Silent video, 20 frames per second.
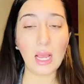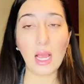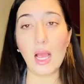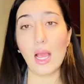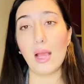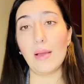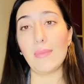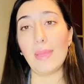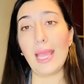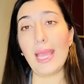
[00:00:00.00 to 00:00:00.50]

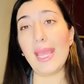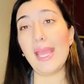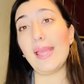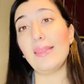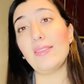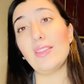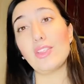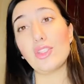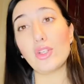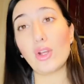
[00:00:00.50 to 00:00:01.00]
Um,
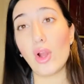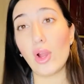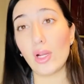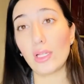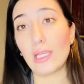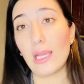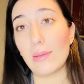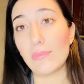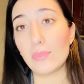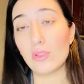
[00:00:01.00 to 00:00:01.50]
and this
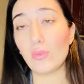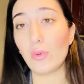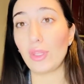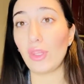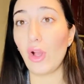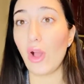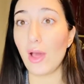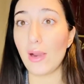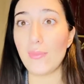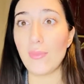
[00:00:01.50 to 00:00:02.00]
card comes
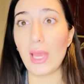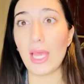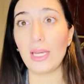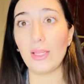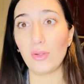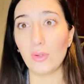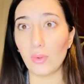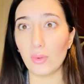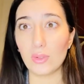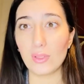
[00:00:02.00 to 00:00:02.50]
with
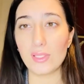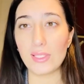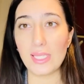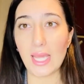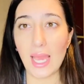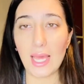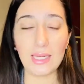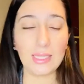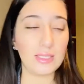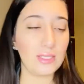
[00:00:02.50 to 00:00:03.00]
automatic gold
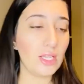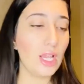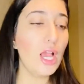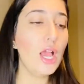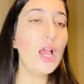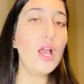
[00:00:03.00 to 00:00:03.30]
status,